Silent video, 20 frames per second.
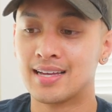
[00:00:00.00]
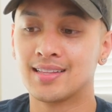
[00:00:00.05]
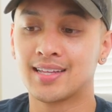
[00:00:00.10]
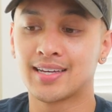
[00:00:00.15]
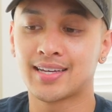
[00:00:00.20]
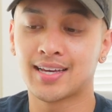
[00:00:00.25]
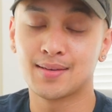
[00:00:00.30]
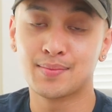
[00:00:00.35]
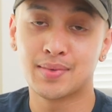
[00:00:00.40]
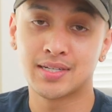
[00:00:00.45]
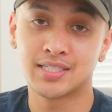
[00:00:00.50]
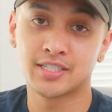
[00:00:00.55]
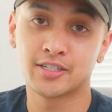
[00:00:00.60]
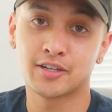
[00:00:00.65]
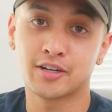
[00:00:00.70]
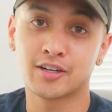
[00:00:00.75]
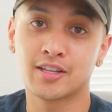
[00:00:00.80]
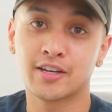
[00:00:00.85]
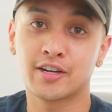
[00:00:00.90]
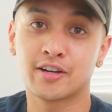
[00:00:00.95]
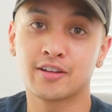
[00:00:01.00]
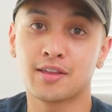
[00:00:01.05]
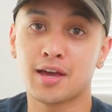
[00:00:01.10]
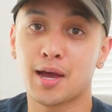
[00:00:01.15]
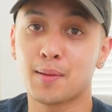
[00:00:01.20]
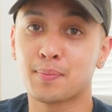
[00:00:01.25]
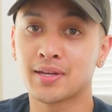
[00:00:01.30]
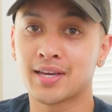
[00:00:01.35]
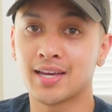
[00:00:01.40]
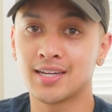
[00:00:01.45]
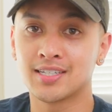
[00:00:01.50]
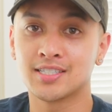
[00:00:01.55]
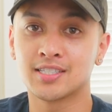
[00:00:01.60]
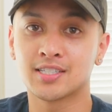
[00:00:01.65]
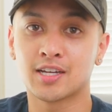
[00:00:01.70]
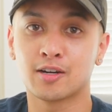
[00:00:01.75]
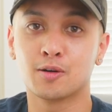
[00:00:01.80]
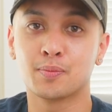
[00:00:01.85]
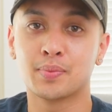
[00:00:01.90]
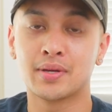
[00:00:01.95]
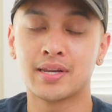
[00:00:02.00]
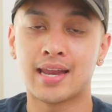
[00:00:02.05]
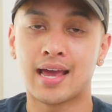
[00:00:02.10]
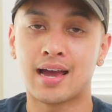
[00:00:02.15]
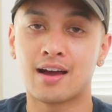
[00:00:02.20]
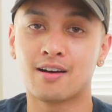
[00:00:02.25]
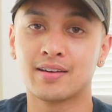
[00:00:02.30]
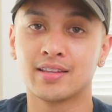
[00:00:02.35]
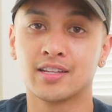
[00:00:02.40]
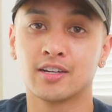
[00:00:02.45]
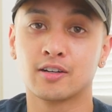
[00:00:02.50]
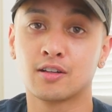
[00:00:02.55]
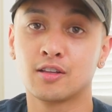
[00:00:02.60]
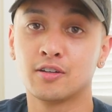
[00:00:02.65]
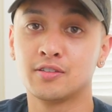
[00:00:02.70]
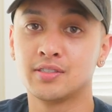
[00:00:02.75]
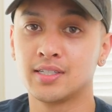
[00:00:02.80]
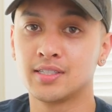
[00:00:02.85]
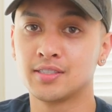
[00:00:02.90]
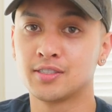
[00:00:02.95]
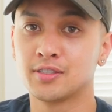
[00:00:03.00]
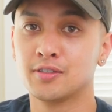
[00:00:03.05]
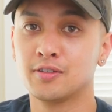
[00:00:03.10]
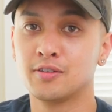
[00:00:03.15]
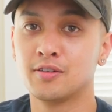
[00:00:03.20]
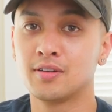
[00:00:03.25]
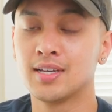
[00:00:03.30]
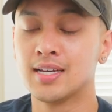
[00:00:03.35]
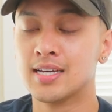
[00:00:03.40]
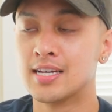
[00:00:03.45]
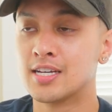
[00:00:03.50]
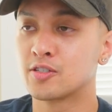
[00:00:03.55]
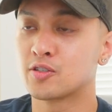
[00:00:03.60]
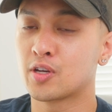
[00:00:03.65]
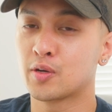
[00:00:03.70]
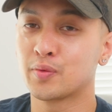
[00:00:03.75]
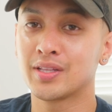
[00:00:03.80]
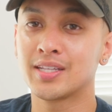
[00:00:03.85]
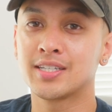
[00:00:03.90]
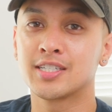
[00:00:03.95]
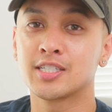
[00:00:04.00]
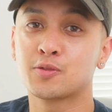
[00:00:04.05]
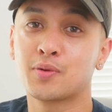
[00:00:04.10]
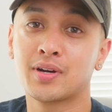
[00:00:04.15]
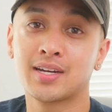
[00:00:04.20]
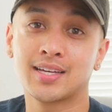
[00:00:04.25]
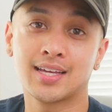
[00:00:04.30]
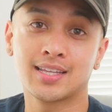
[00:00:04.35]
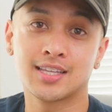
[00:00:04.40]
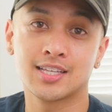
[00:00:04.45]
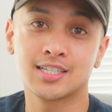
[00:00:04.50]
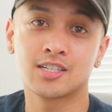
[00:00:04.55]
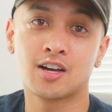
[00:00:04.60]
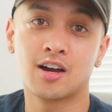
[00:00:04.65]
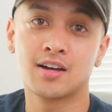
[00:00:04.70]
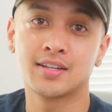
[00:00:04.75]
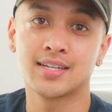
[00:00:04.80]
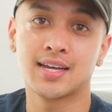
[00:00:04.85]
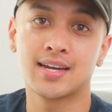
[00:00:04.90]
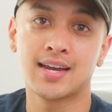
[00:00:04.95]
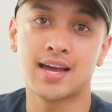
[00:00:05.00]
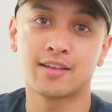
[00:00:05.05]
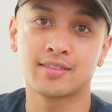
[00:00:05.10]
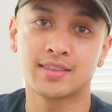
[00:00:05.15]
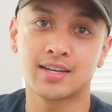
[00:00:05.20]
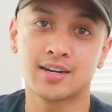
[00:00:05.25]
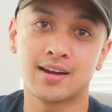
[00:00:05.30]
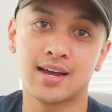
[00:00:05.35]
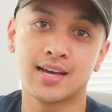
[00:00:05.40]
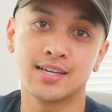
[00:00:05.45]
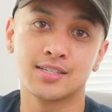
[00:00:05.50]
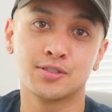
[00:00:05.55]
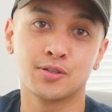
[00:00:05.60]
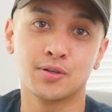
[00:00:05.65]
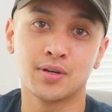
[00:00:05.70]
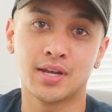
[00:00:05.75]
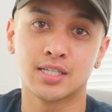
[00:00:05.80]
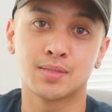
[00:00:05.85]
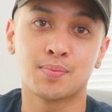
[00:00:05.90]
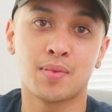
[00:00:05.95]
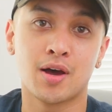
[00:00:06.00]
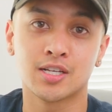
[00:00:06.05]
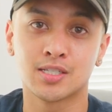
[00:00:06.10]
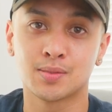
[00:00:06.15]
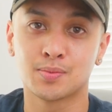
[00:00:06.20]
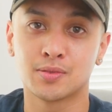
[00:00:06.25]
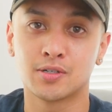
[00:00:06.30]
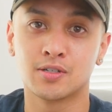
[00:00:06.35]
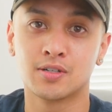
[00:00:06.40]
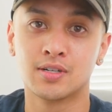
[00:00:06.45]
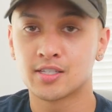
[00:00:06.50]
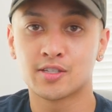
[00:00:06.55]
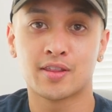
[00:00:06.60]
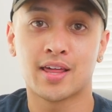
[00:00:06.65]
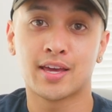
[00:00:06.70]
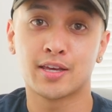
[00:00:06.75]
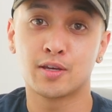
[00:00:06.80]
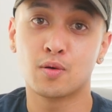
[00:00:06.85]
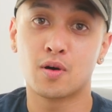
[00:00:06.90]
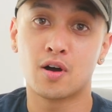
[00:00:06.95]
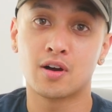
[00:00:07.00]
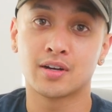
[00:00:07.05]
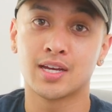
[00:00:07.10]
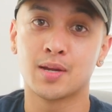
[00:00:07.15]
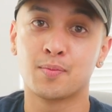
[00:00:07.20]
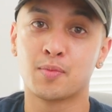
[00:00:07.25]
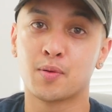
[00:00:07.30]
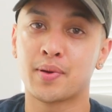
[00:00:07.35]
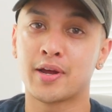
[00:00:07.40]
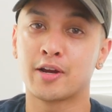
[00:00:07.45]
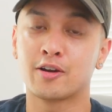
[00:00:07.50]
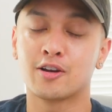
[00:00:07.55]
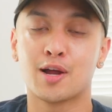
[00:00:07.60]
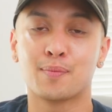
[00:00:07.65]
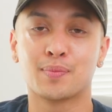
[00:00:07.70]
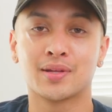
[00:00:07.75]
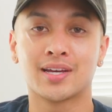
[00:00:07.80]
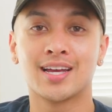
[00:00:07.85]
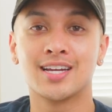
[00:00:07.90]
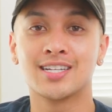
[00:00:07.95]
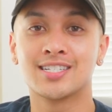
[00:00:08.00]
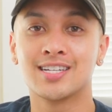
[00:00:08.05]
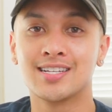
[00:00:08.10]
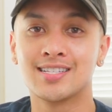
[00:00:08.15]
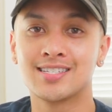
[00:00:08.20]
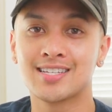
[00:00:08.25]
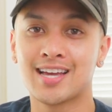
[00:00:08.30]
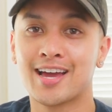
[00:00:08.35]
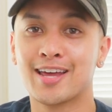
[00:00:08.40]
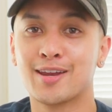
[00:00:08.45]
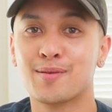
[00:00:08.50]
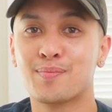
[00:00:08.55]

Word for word: like I mentioned earlier, the applications are open now and they're closing soon. So I really just want to get this content out there as soon as possible so that you all can prepare your applications and